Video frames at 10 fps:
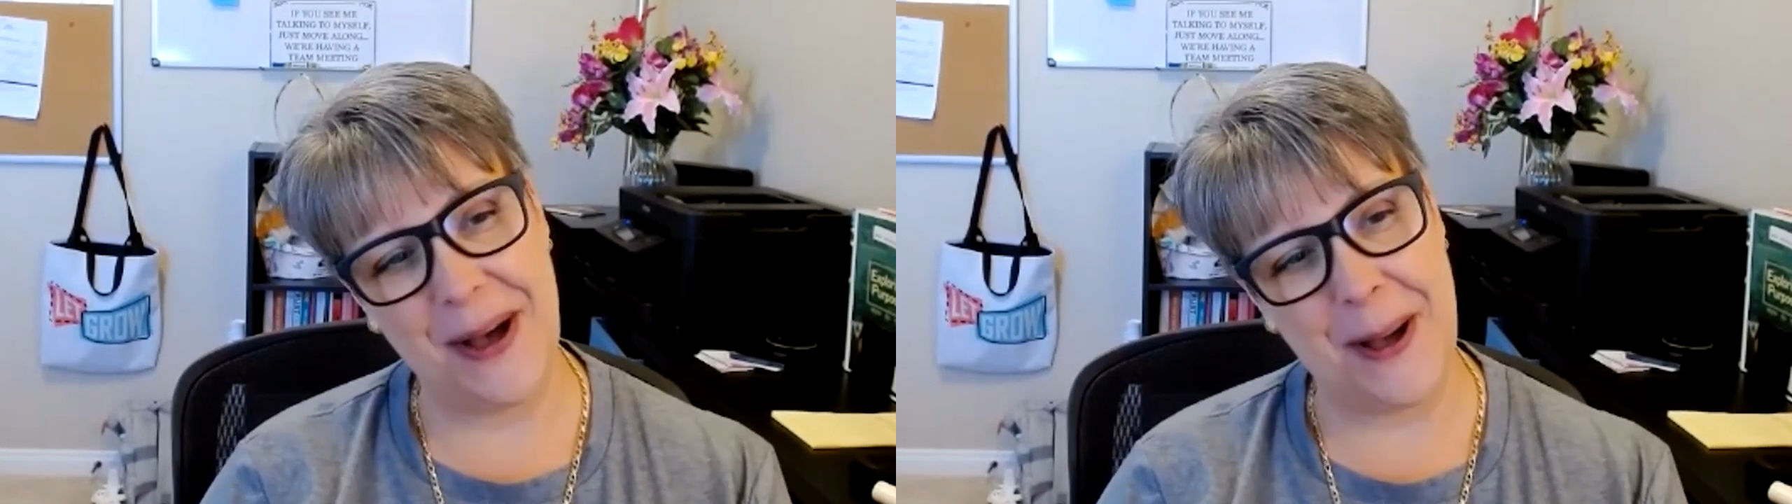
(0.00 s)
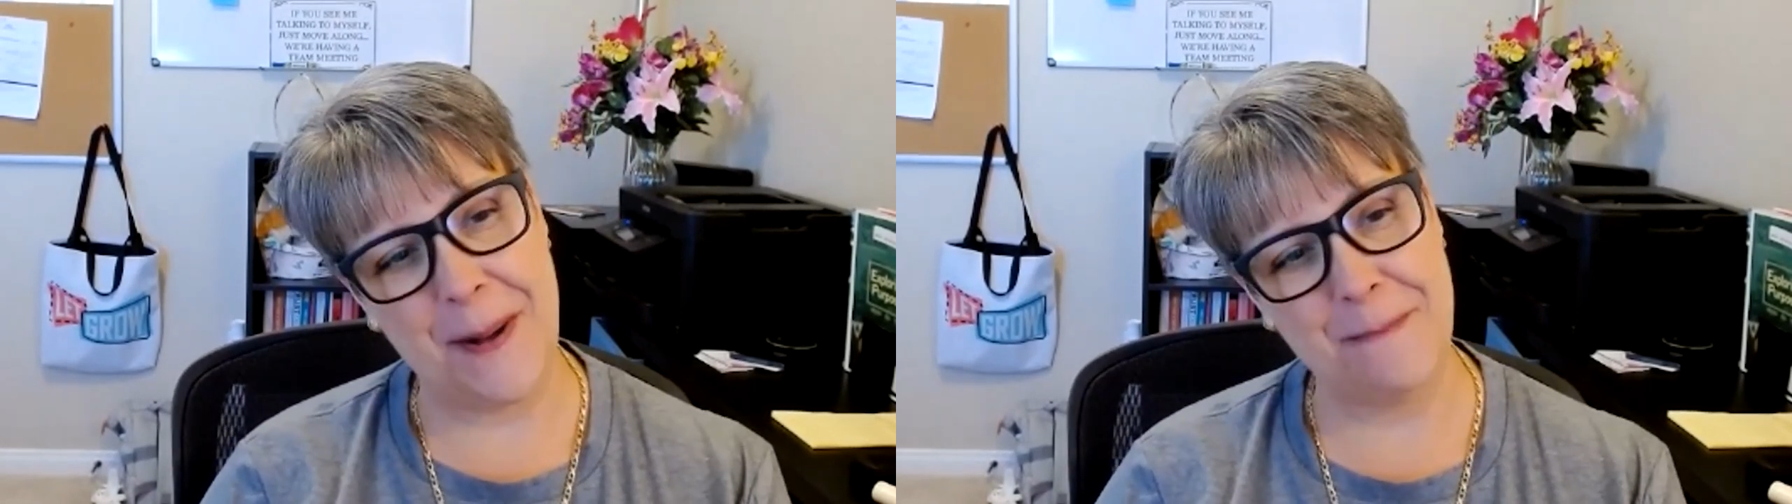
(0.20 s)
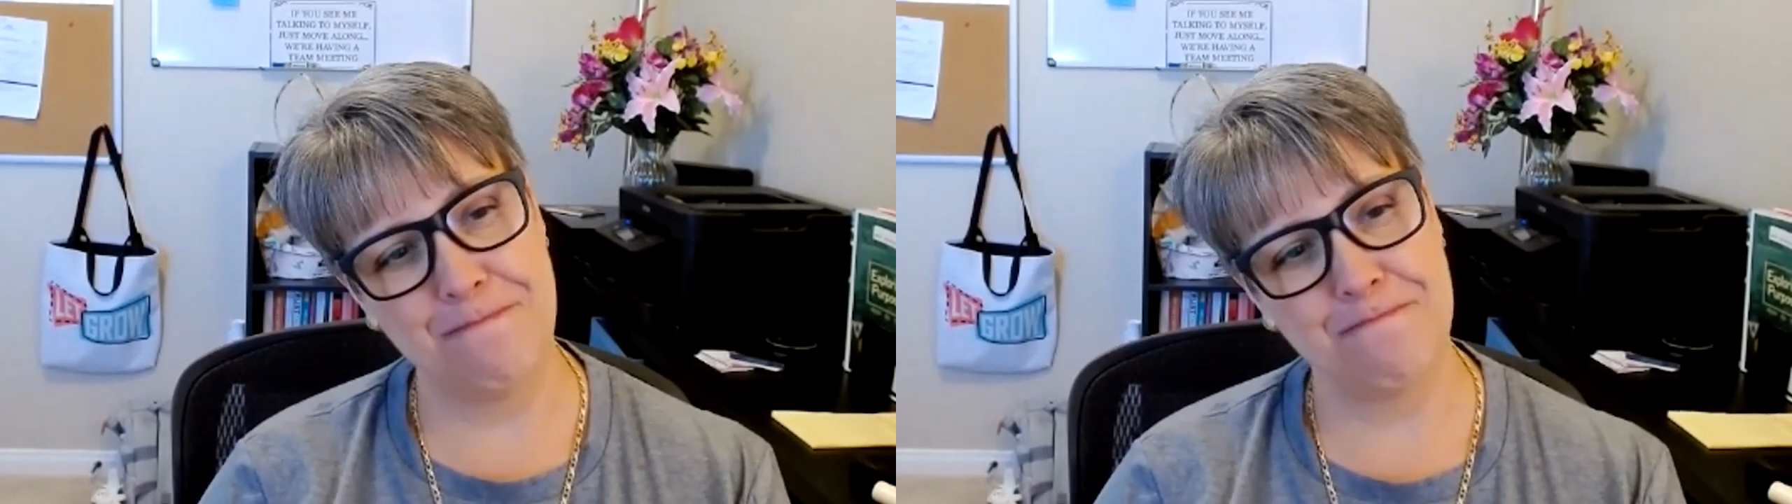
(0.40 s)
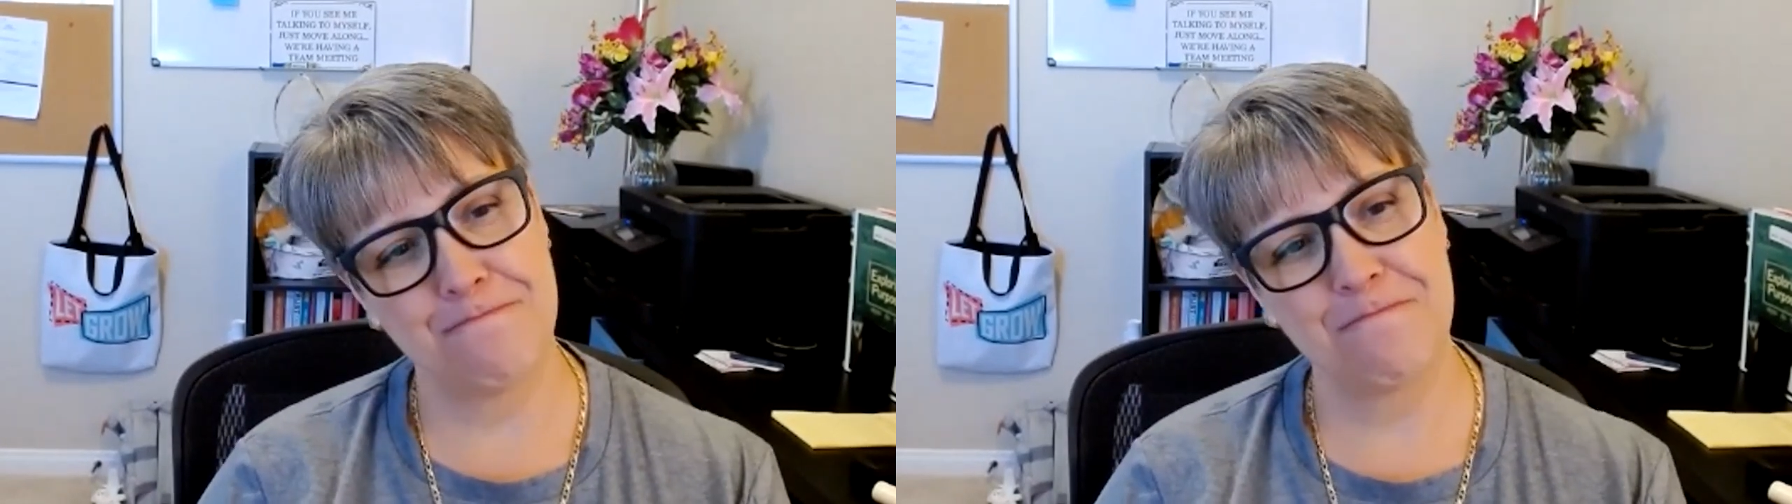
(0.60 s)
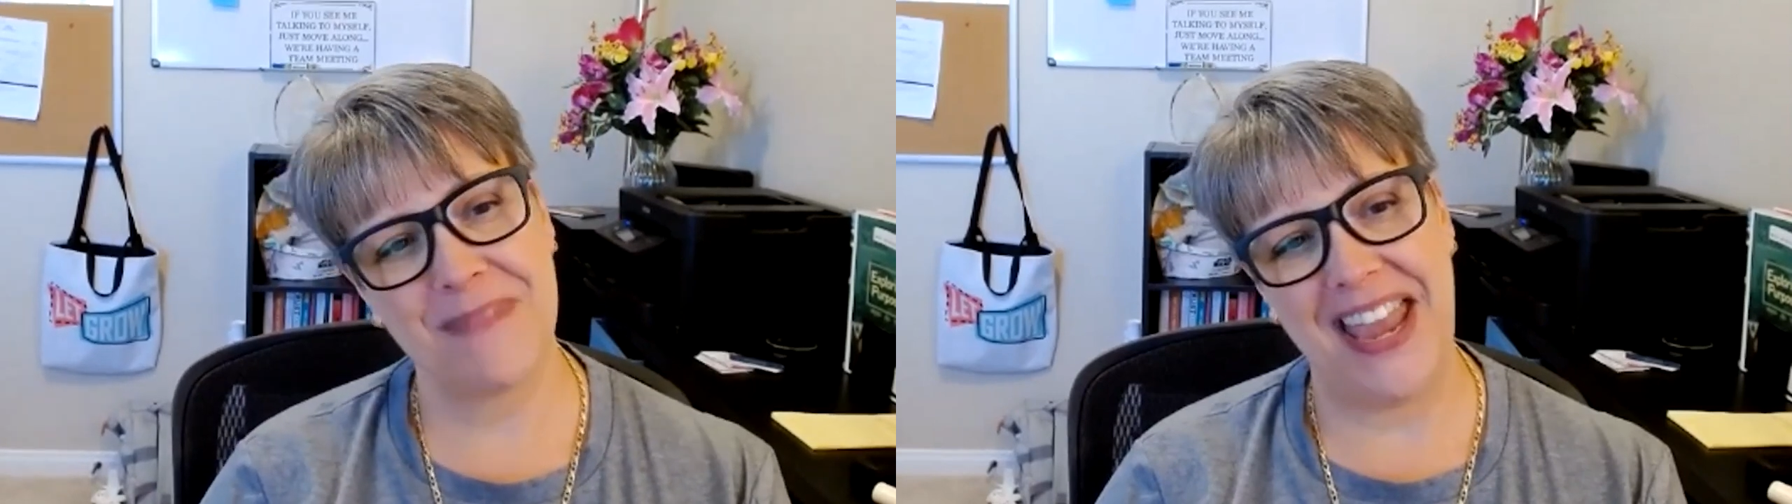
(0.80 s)

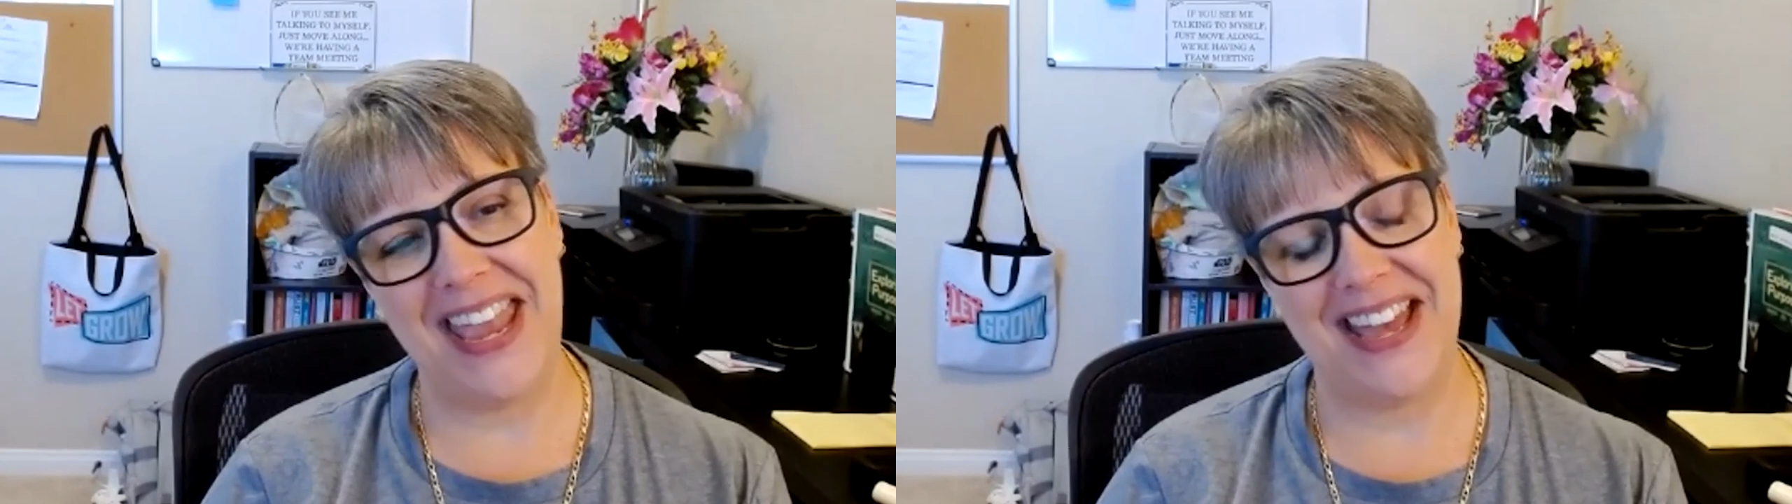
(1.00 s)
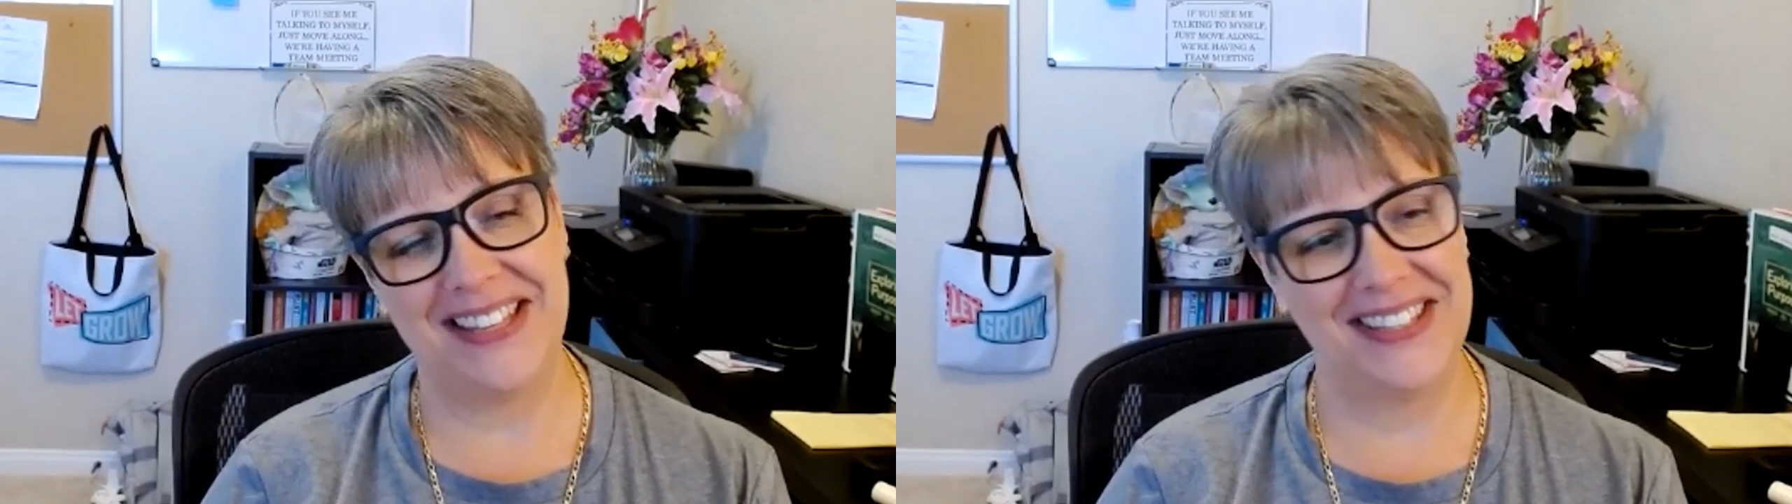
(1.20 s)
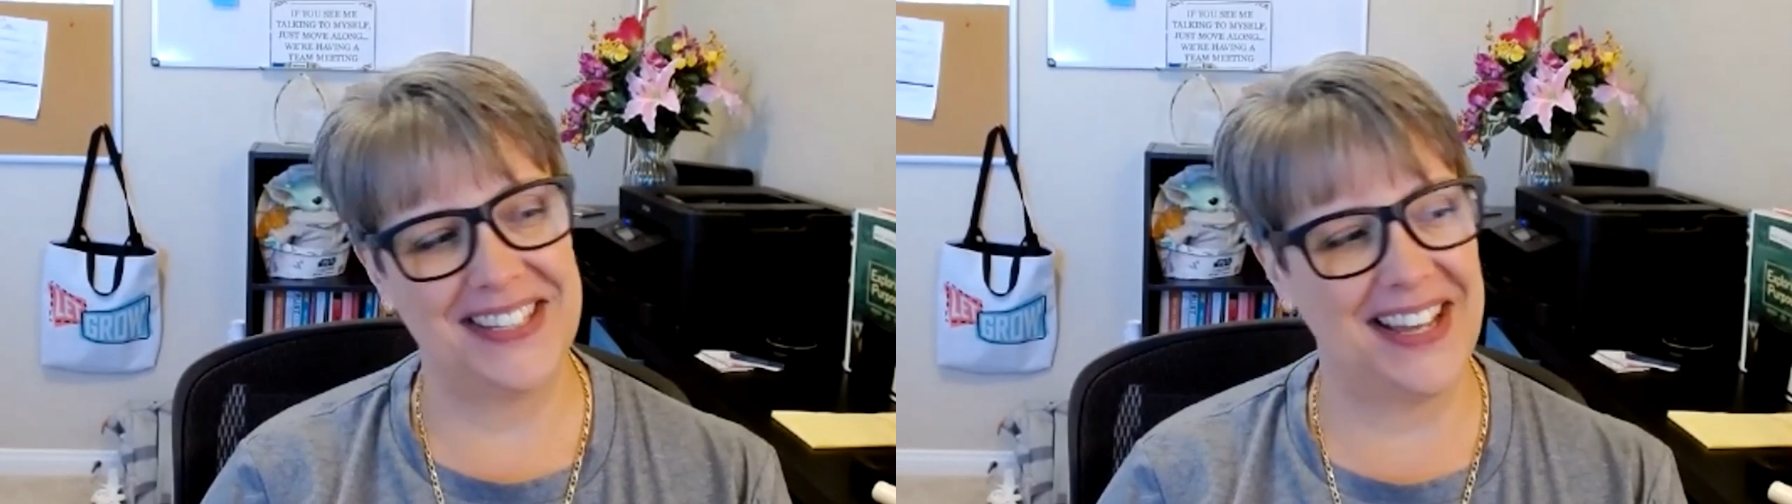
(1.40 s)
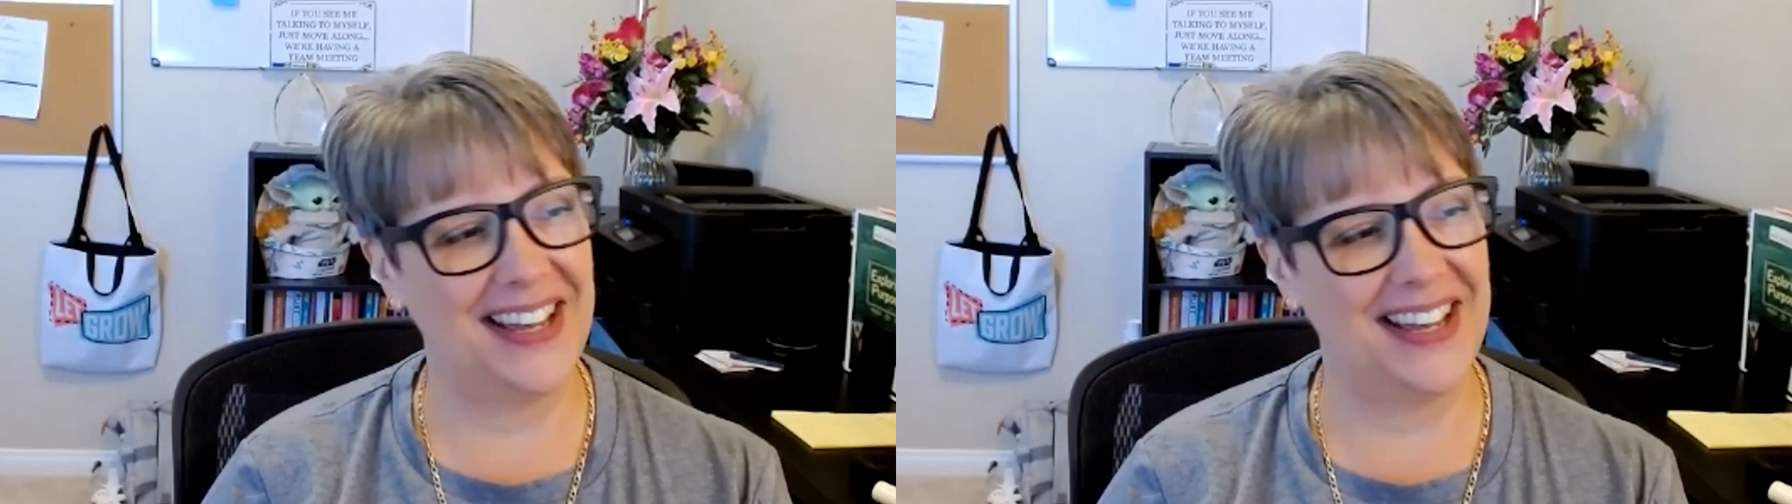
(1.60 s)
and